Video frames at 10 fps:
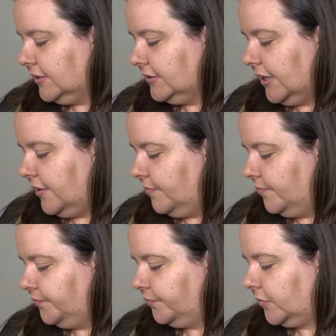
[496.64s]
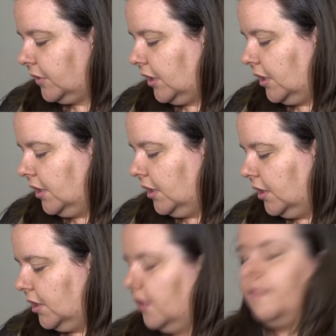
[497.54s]
So
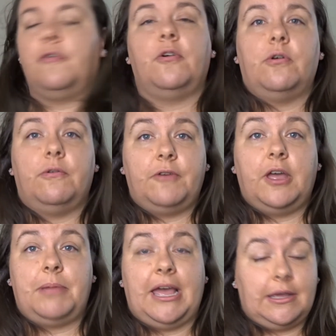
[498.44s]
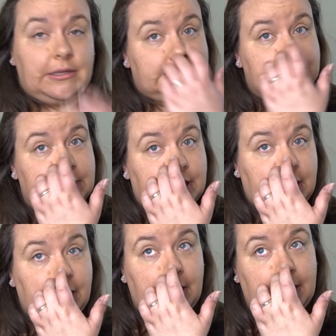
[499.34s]
for £5
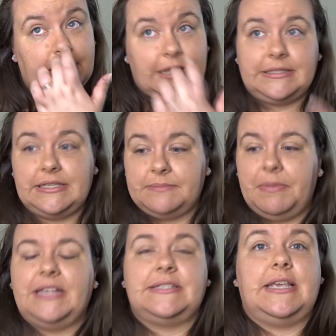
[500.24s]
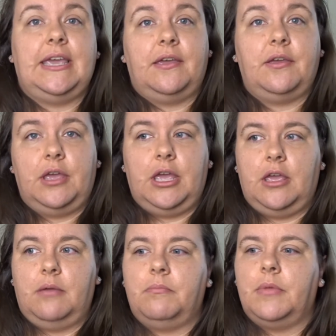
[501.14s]
there's this basket,
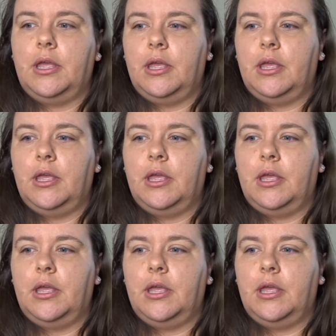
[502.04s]
and